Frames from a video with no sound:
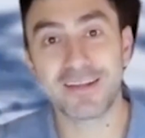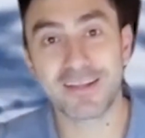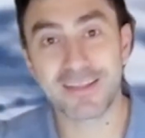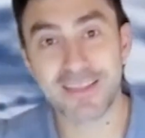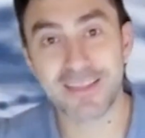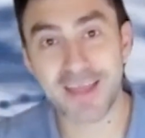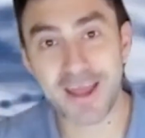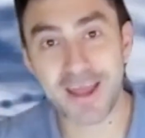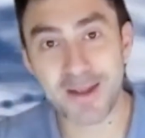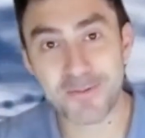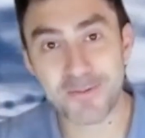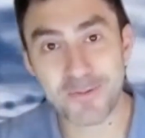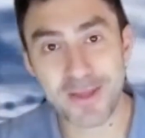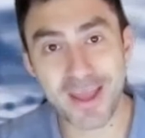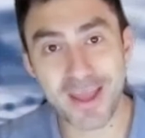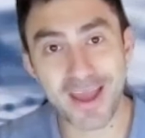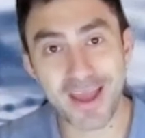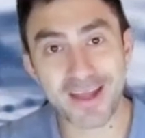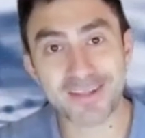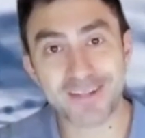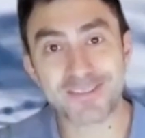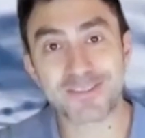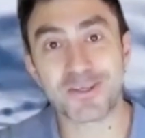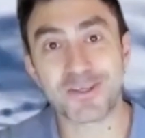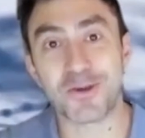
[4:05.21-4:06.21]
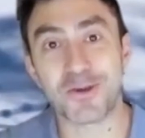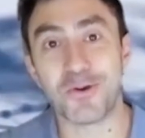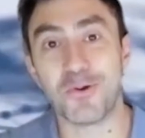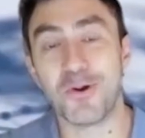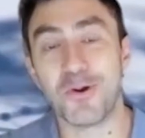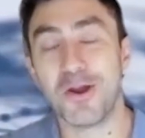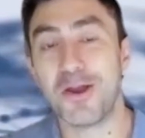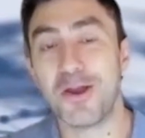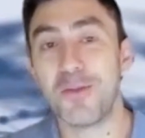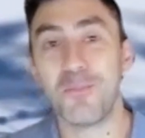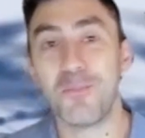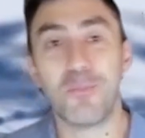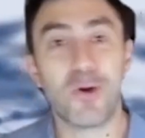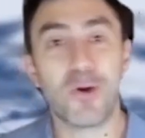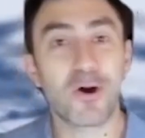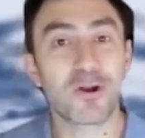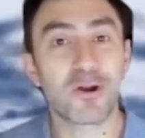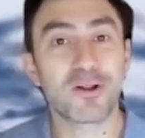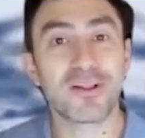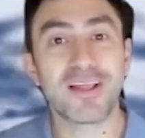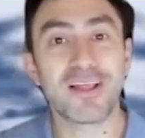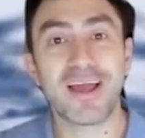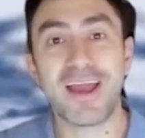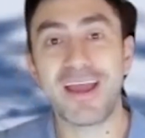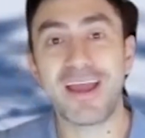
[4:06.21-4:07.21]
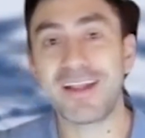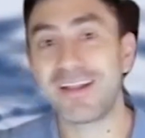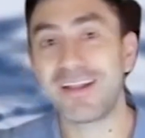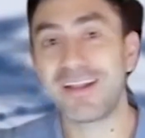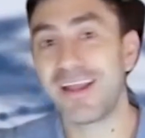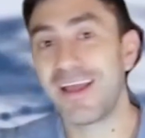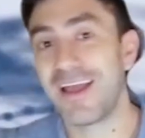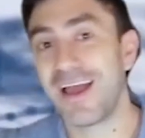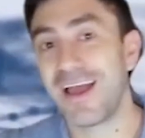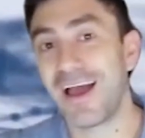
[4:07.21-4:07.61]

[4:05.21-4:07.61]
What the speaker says: then we had to model it,